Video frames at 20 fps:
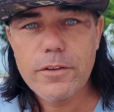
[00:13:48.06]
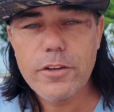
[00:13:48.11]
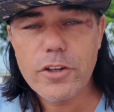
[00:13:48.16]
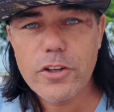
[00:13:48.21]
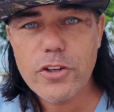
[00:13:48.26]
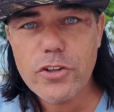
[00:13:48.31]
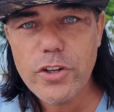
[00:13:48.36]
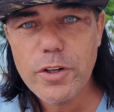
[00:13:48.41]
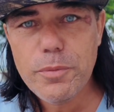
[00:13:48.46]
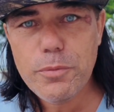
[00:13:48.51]
The
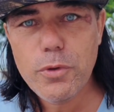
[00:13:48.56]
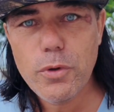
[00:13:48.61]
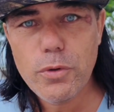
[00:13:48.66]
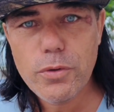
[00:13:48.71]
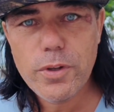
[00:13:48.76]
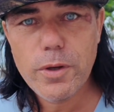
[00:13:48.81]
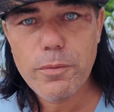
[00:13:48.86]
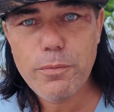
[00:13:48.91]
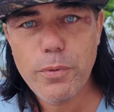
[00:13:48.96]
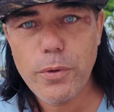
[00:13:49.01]
crypto
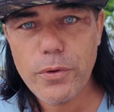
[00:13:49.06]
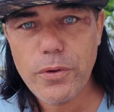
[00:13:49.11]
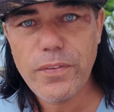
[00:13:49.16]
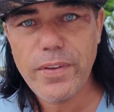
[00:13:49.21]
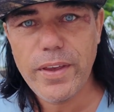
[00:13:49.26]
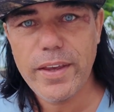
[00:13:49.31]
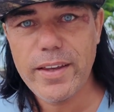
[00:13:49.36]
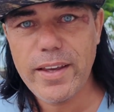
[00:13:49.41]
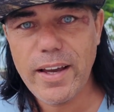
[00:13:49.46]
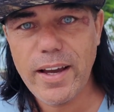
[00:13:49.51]
tip for
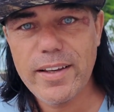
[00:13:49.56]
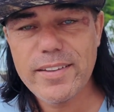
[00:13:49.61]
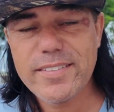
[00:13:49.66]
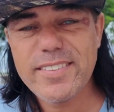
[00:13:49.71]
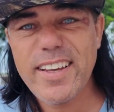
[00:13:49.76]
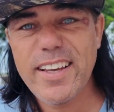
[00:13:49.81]
today, guys,